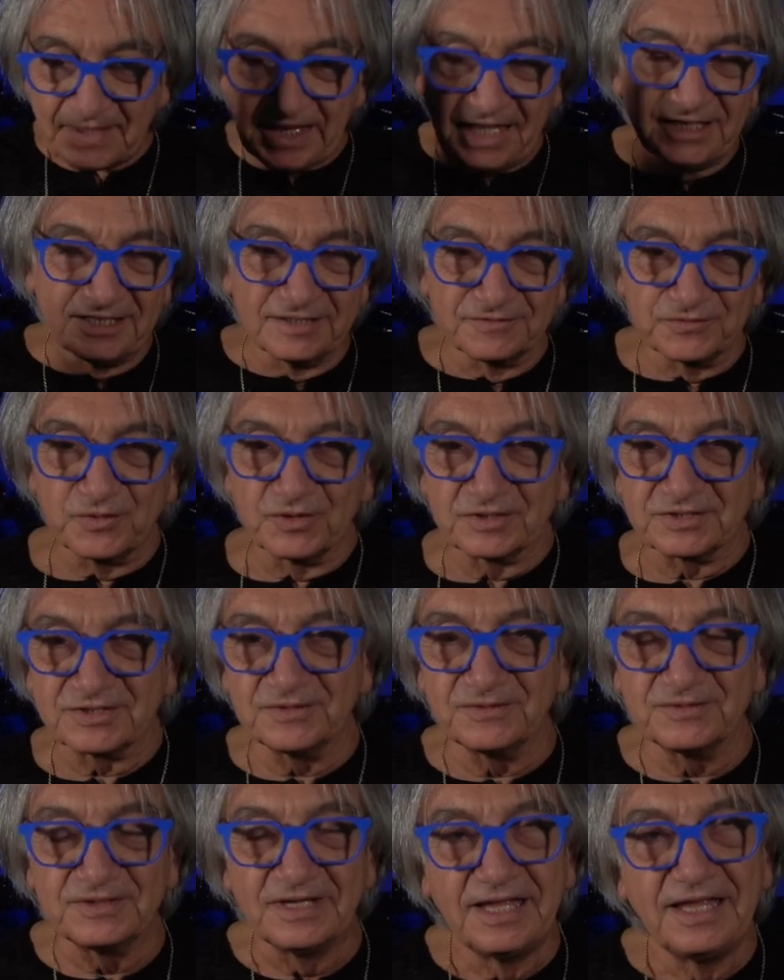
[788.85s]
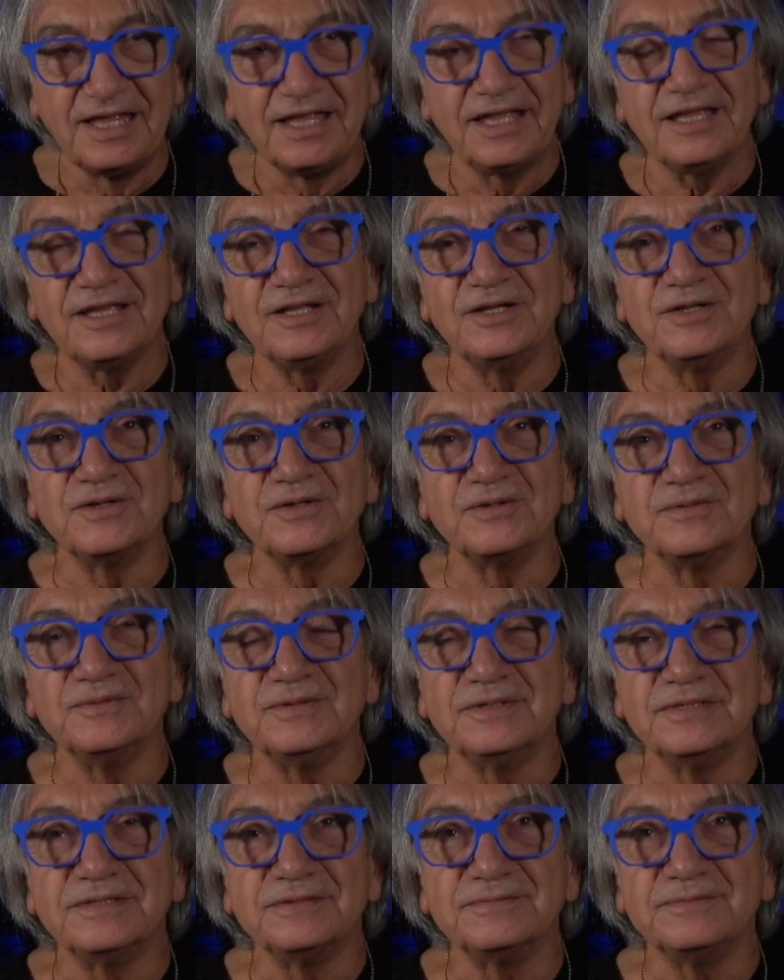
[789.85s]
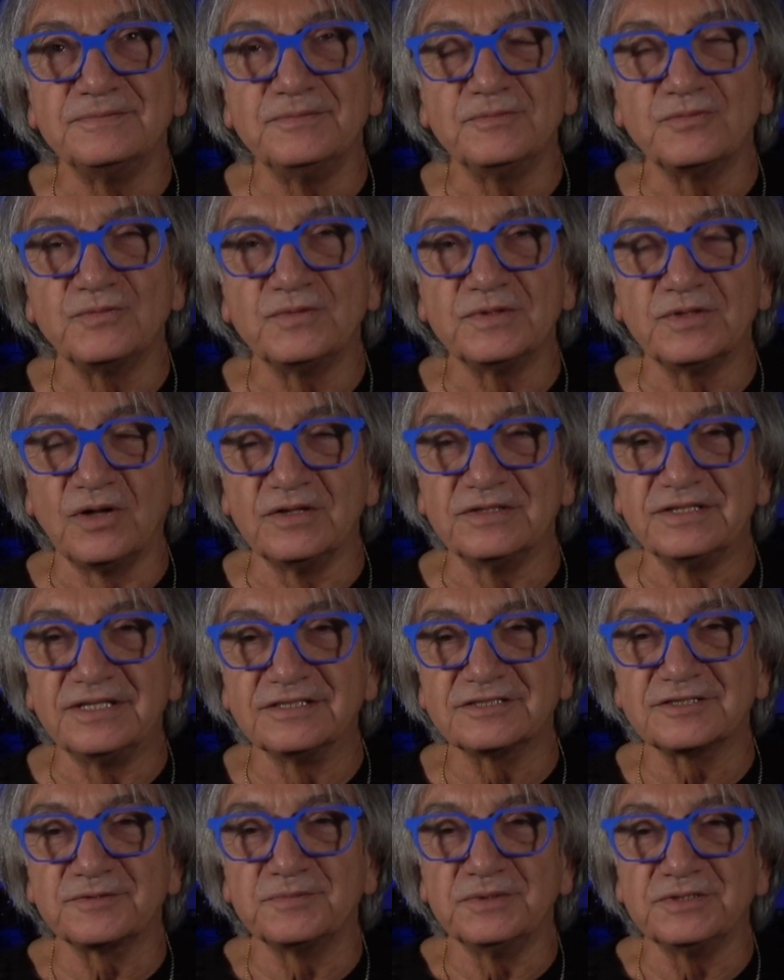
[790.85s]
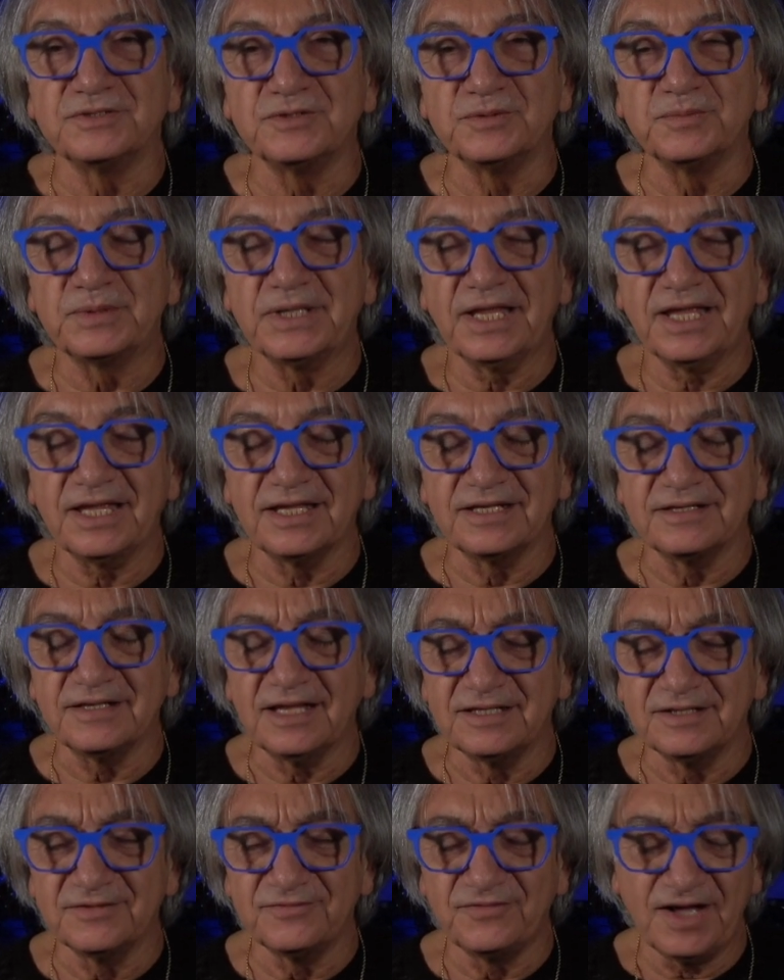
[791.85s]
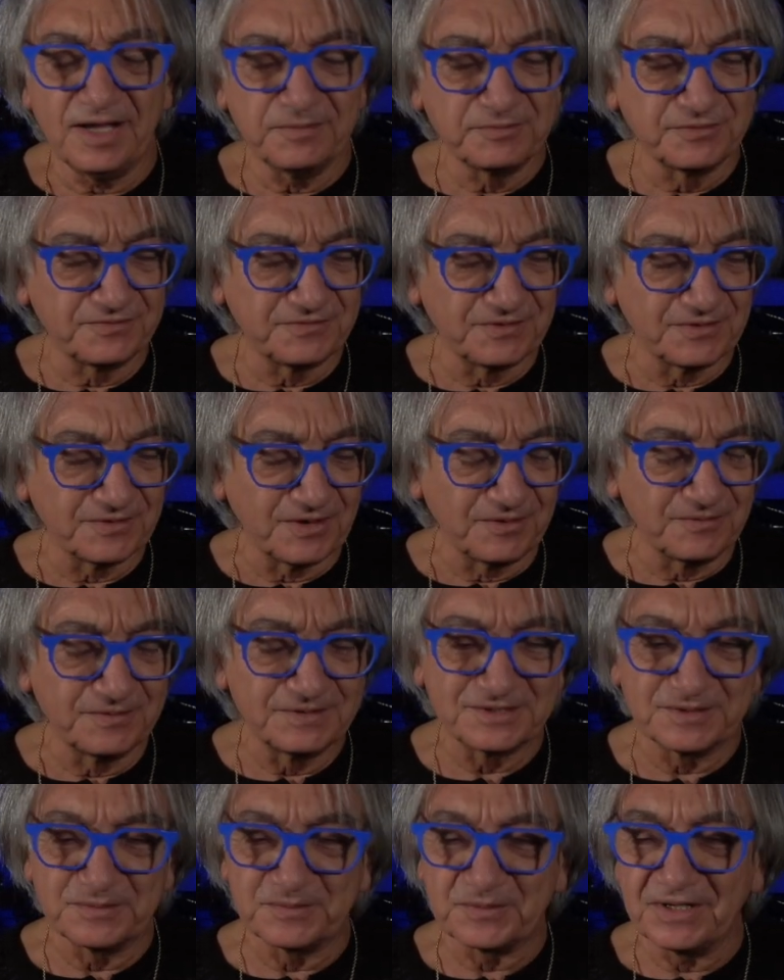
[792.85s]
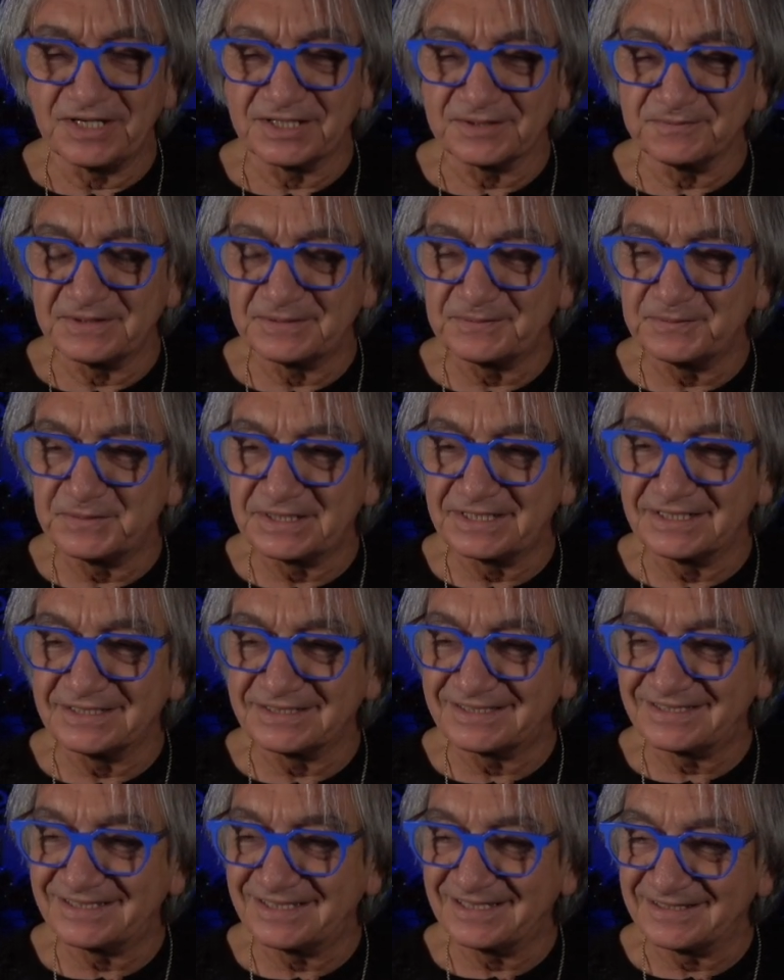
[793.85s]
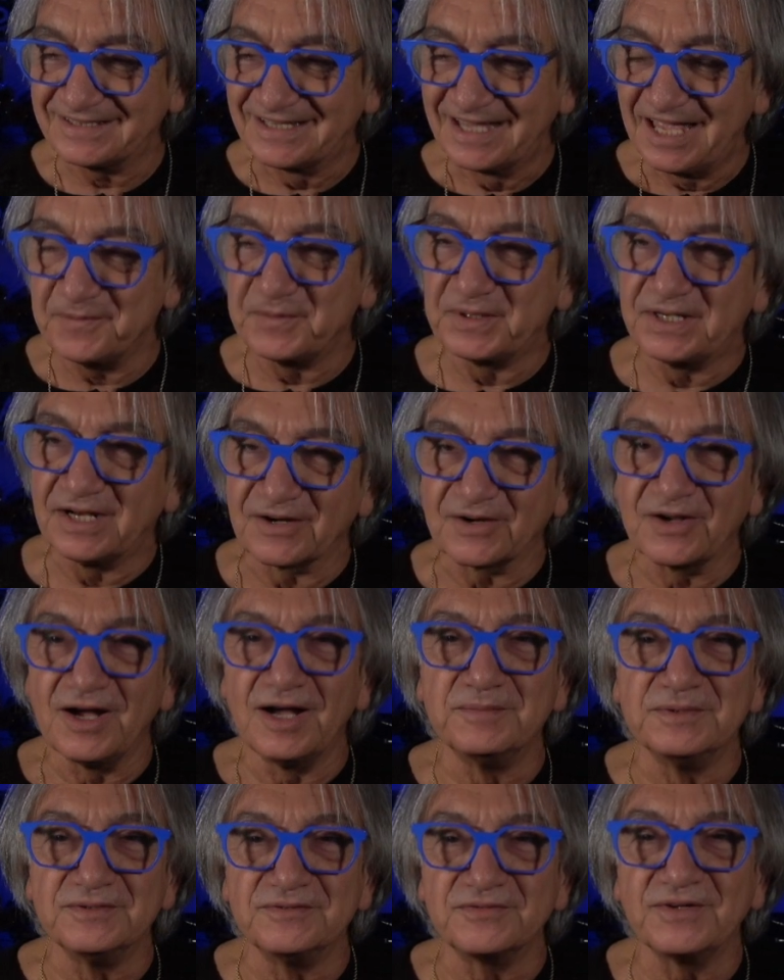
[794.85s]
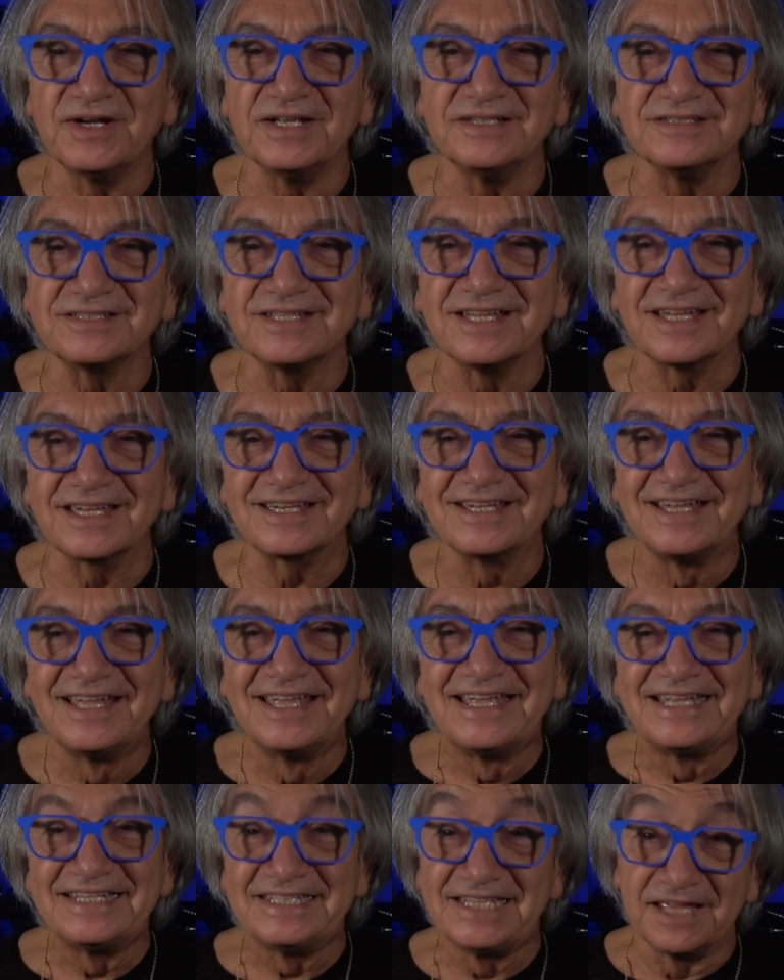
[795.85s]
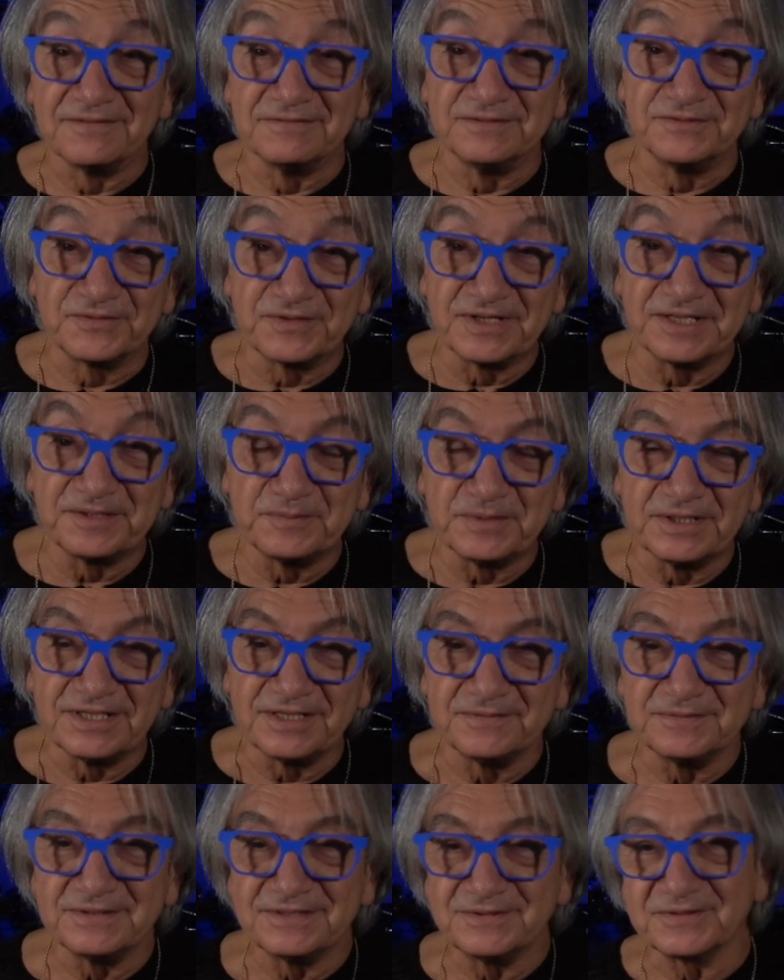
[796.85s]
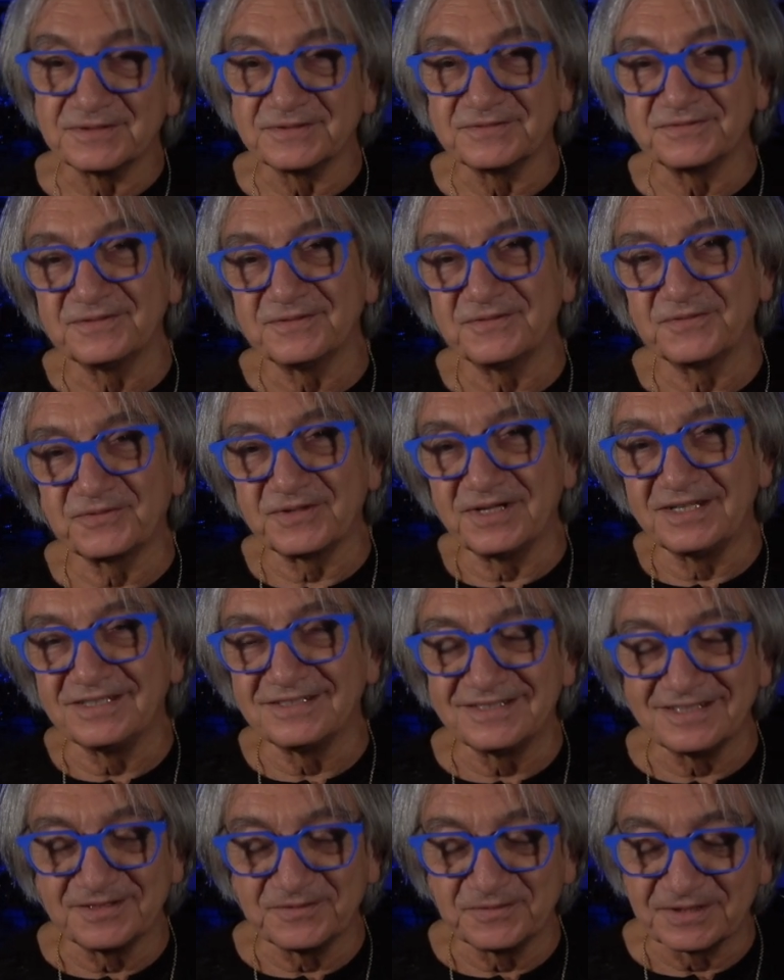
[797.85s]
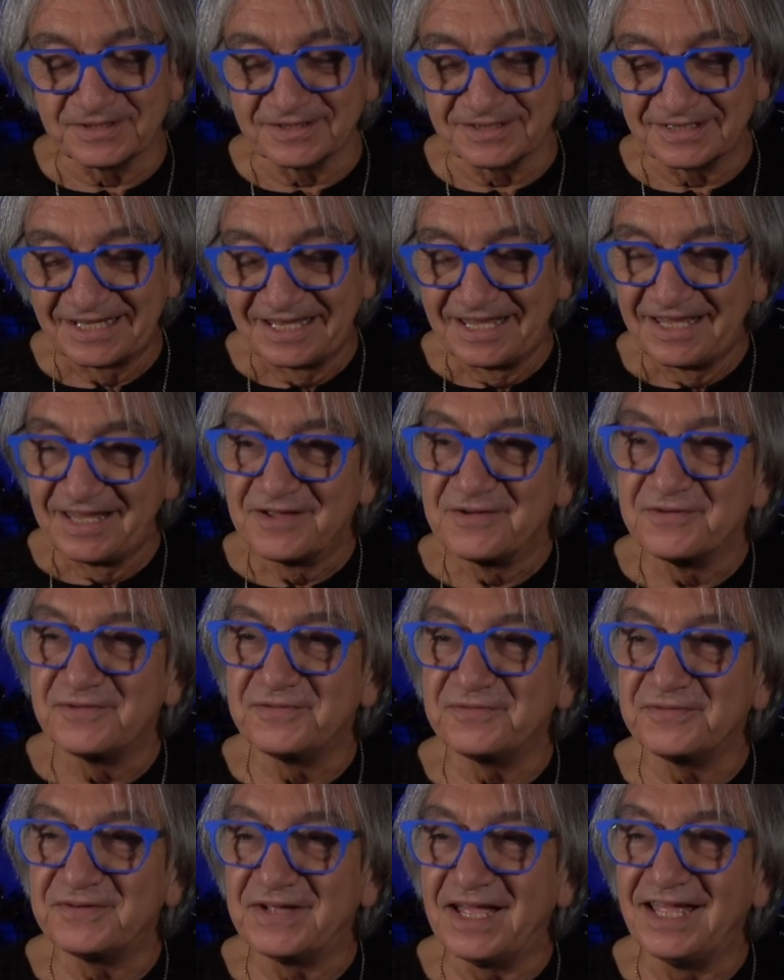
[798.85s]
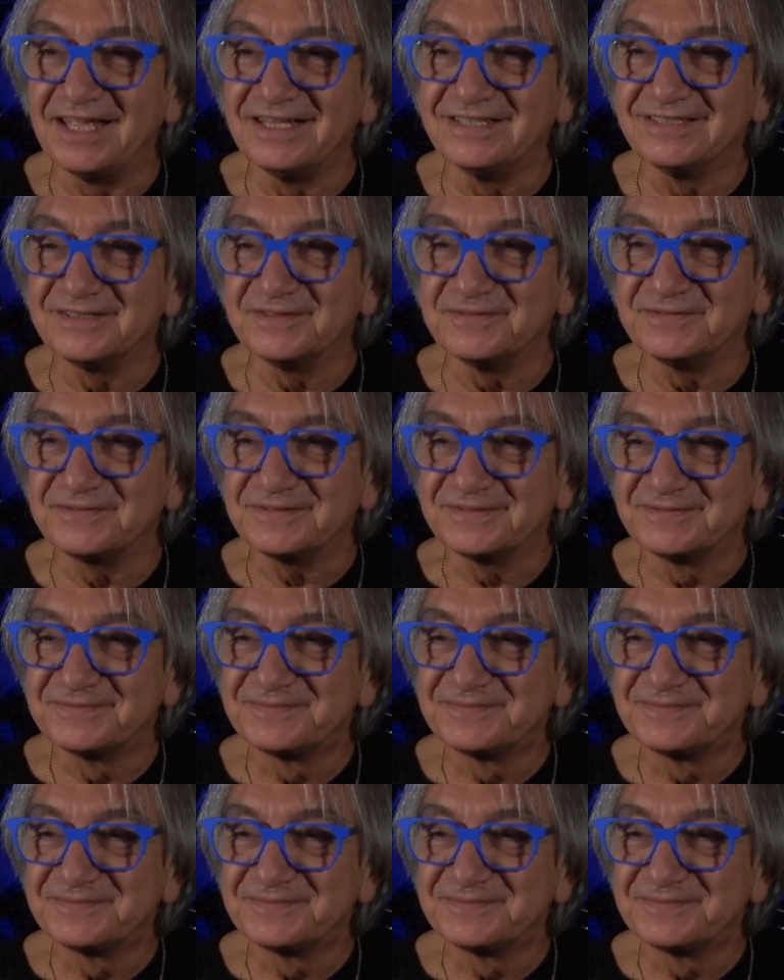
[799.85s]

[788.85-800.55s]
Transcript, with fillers: and of course you you know you uh, with all the instruments you play and, and the vibraphone always surprised me because uh, i mean our common friends like david friedman i mean we're friends we are yes, yes, fans of